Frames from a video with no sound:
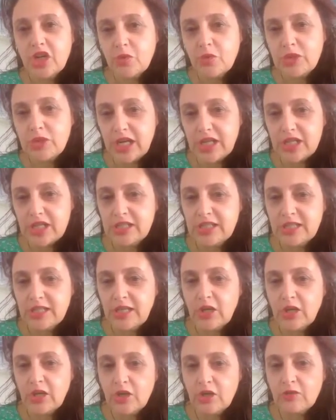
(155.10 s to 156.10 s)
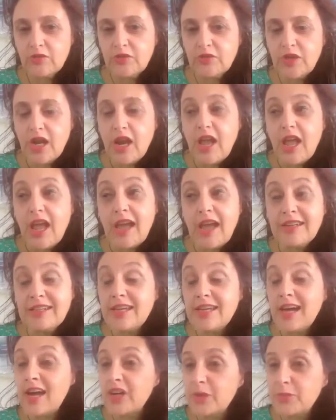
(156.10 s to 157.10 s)
reduction in curve, and in
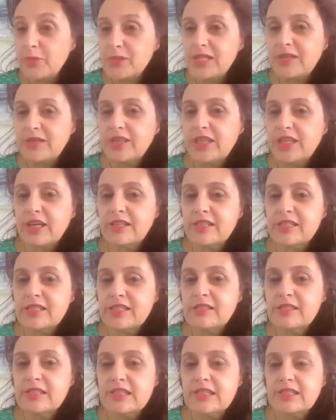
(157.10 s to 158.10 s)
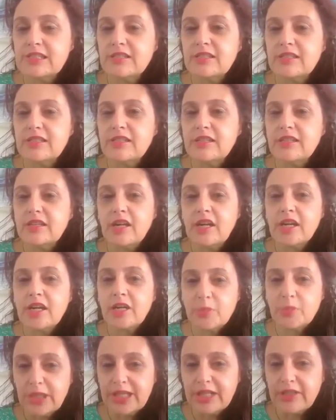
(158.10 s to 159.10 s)
100% of the cases, a
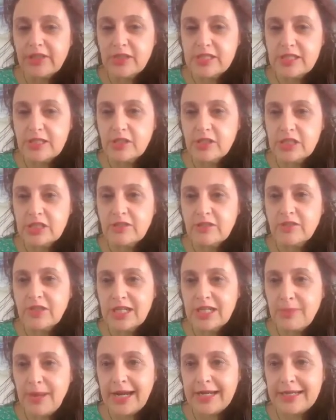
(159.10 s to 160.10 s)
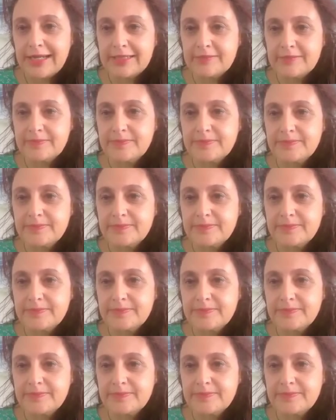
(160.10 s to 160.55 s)
complete resolution of any pain.